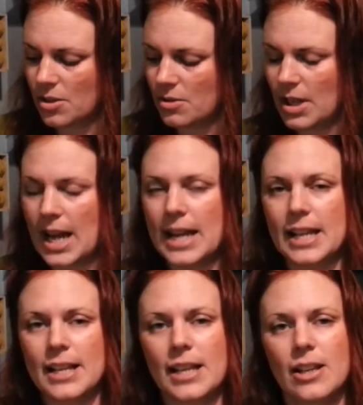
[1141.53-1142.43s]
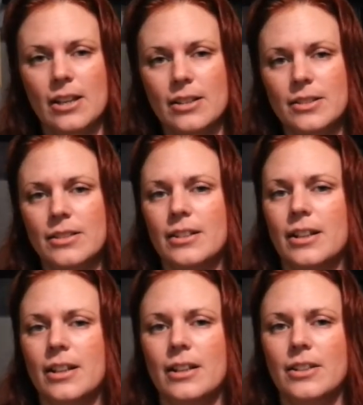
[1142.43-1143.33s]
you like
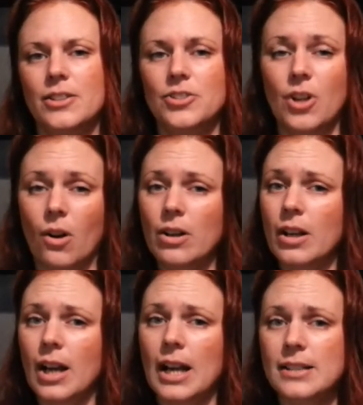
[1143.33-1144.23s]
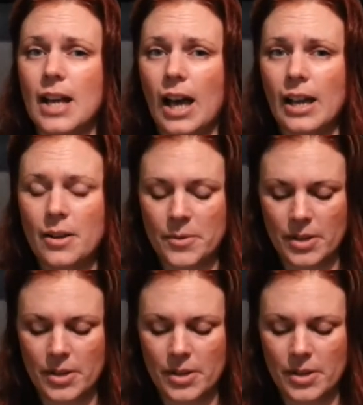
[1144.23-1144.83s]
the yarn I dye,